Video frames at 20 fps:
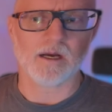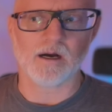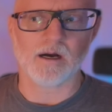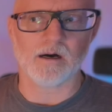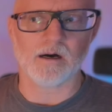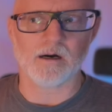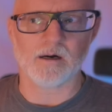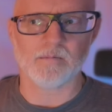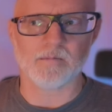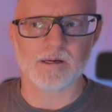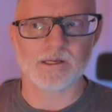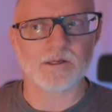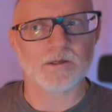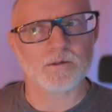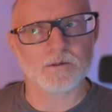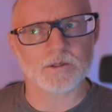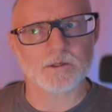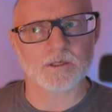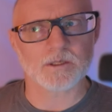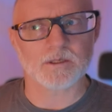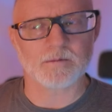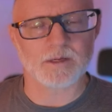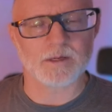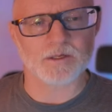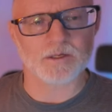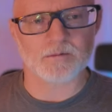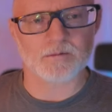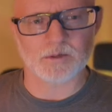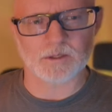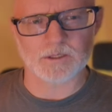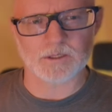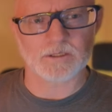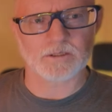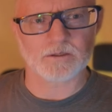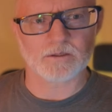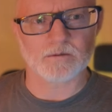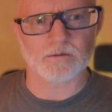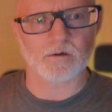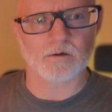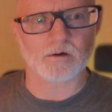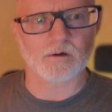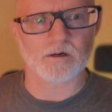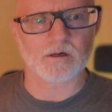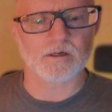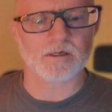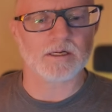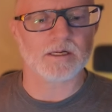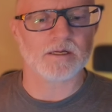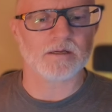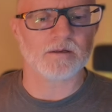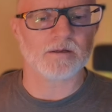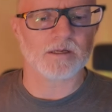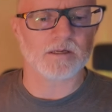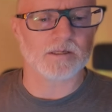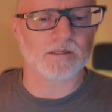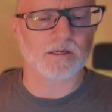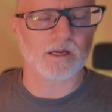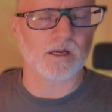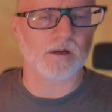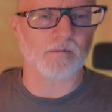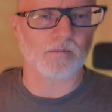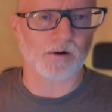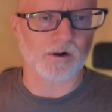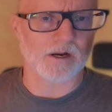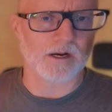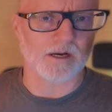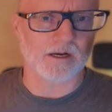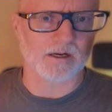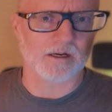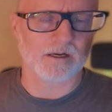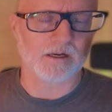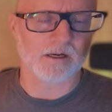um, it usually means you're pushing too hard and you need to take a break.